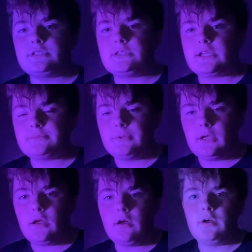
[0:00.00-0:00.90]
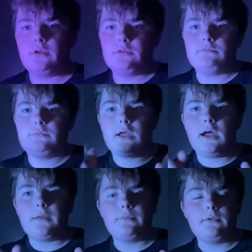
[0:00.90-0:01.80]
text me,
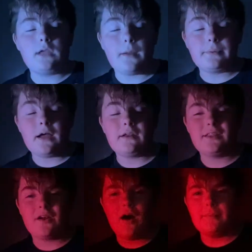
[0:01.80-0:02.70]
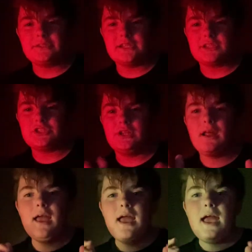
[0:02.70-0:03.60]
type it down in the comment section,
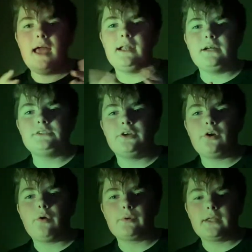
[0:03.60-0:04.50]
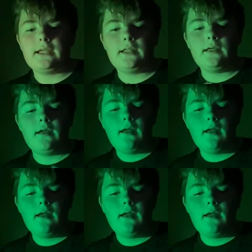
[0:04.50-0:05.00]
and I'll tell you all where to get it.